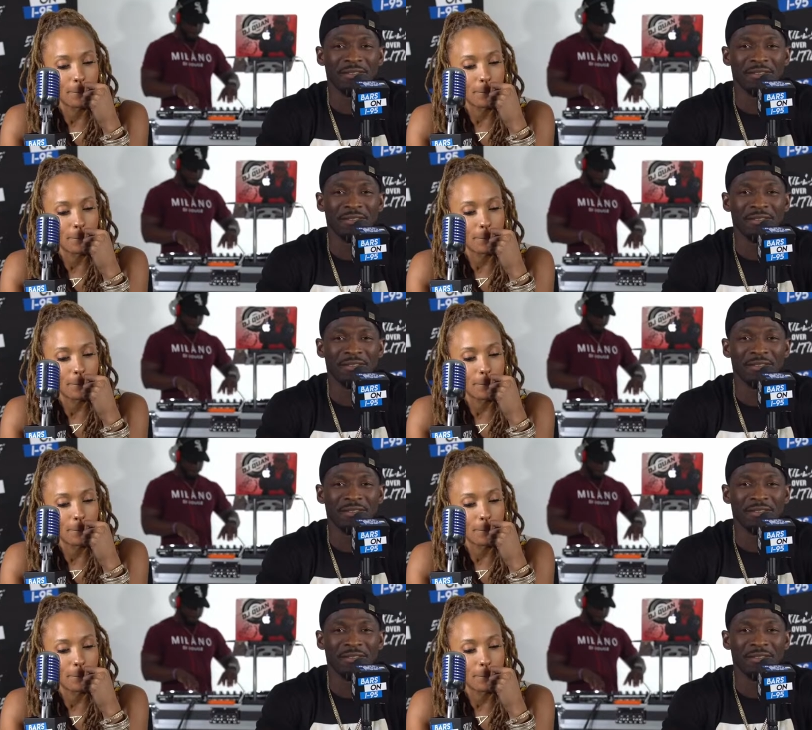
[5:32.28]

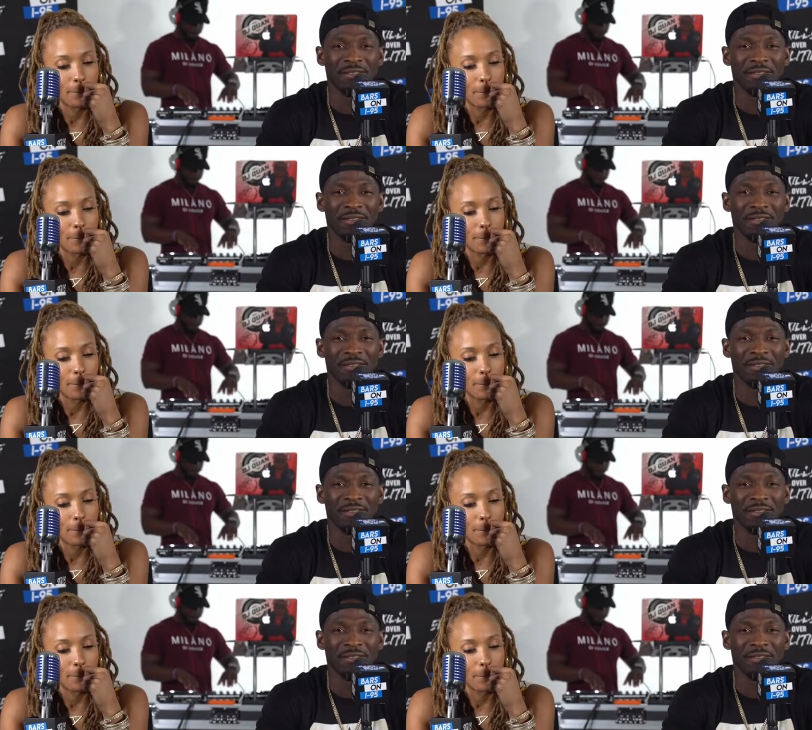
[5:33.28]
No one is speaking in this clip.